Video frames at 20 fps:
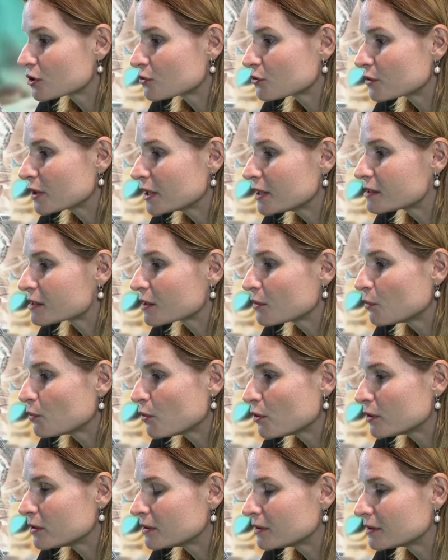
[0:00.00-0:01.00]
creates a
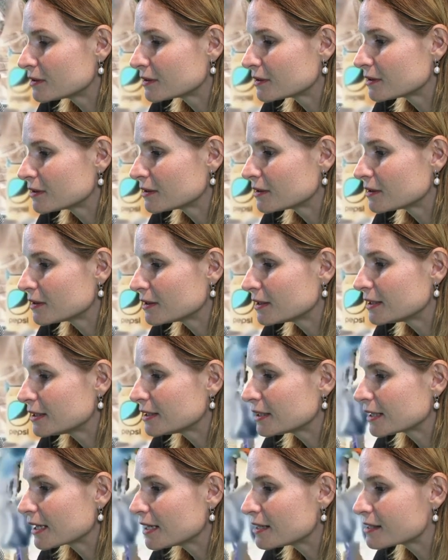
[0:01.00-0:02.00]
void,
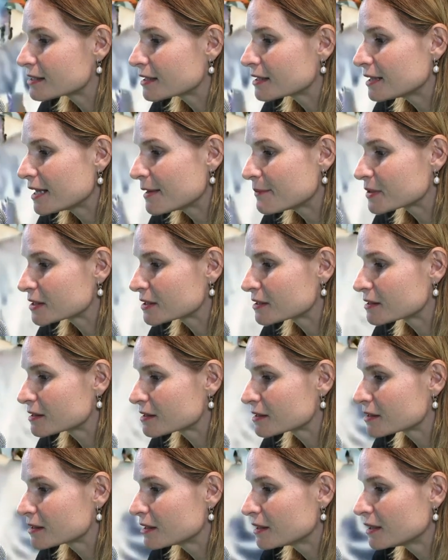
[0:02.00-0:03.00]
indicates an
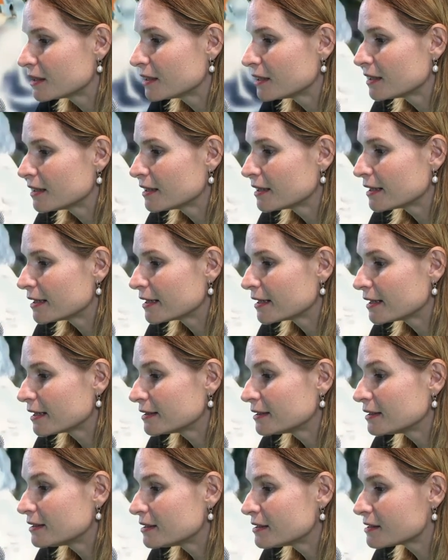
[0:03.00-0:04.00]
absence,
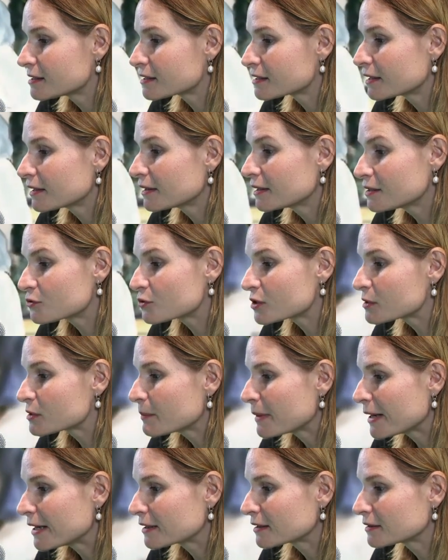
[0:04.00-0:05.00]
and it is in this
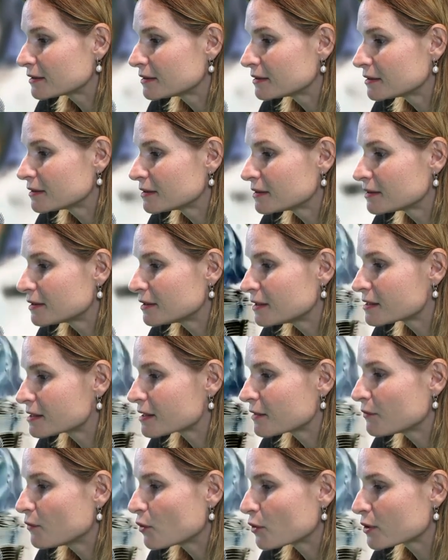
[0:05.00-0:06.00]
respect that it's
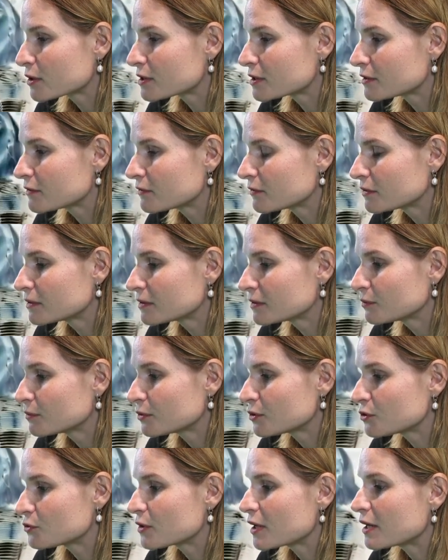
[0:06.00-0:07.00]
evocative,
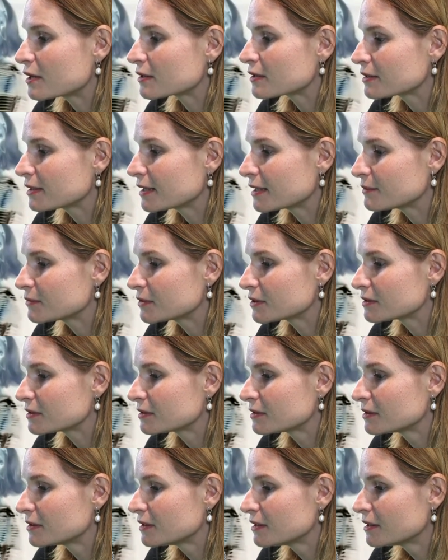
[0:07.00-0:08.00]
Baudrillard claimed.
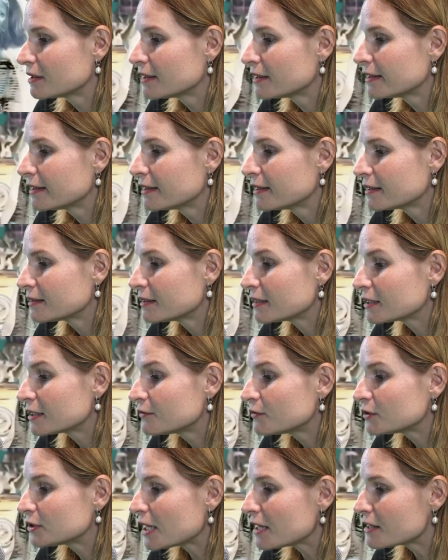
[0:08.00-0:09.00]
The
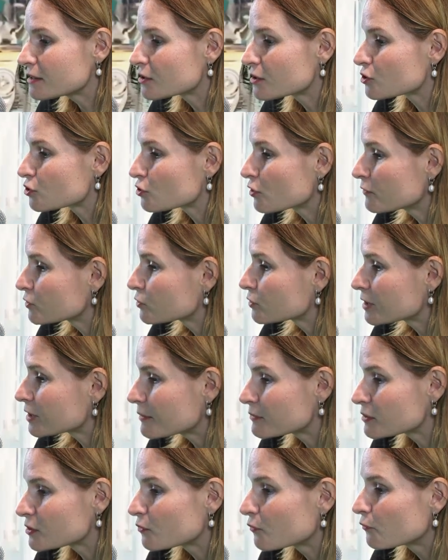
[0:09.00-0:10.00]
advertising shows you
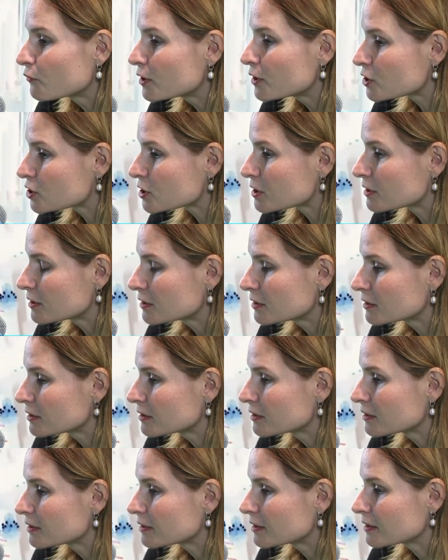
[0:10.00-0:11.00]
something fictional
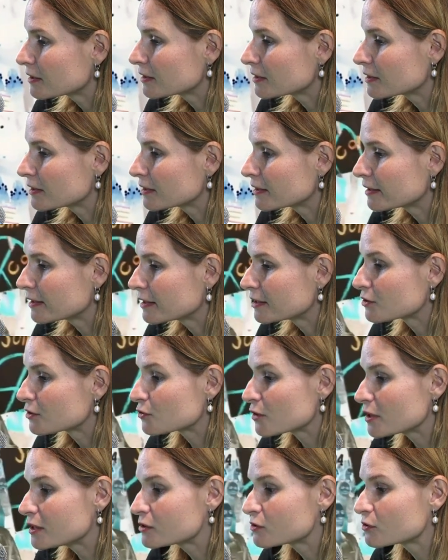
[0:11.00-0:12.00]
and
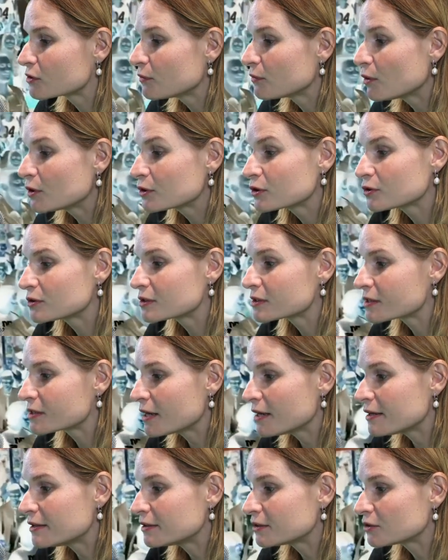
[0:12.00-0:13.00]
tries to evoke your
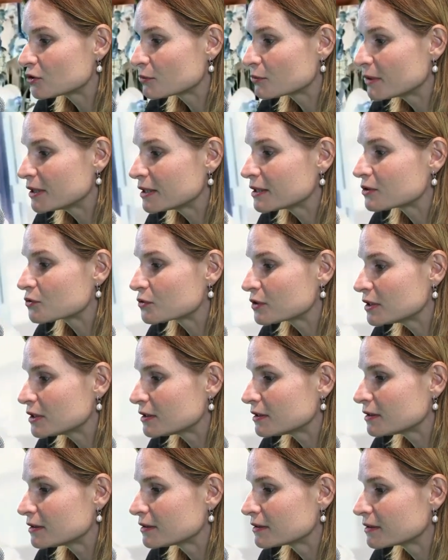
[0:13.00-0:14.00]
desire to make it
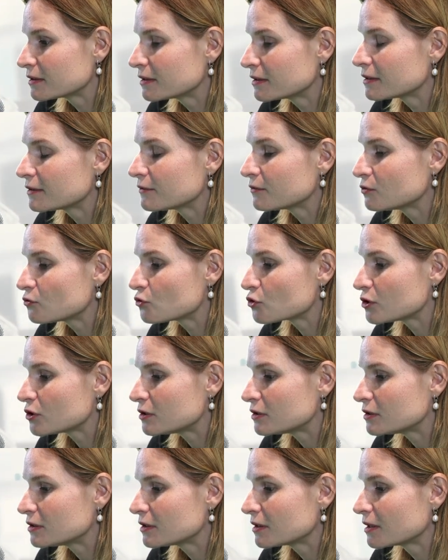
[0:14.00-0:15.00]
real in the
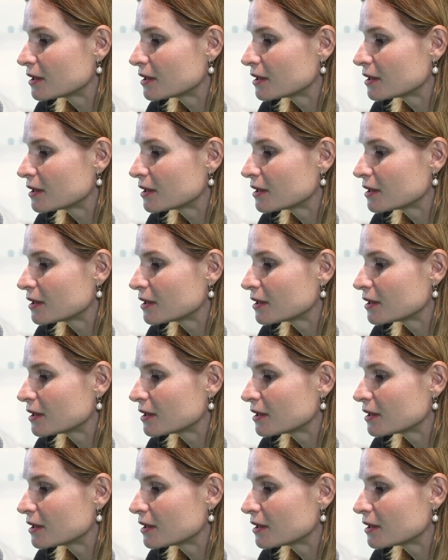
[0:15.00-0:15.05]
future.